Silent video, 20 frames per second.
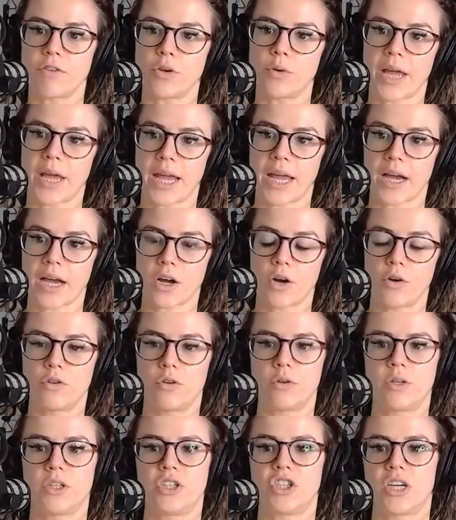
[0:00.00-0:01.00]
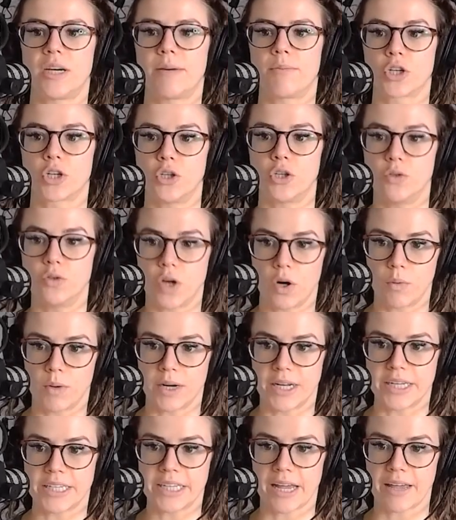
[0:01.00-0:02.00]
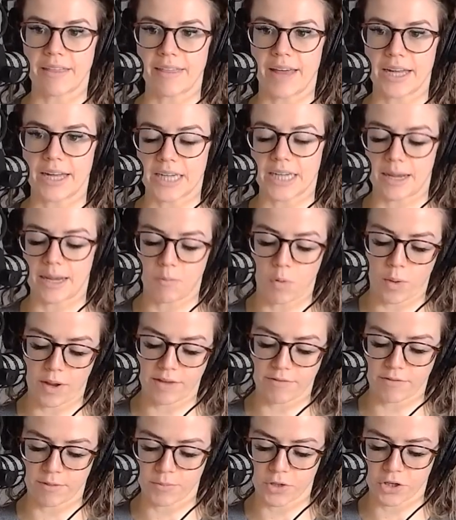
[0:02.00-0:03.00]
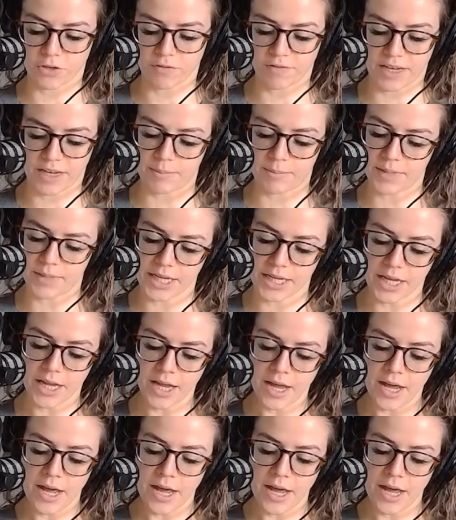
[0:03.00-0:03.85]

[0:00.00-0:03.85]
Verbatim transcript: you can't go to a gym or you don't want to take that time away from your family.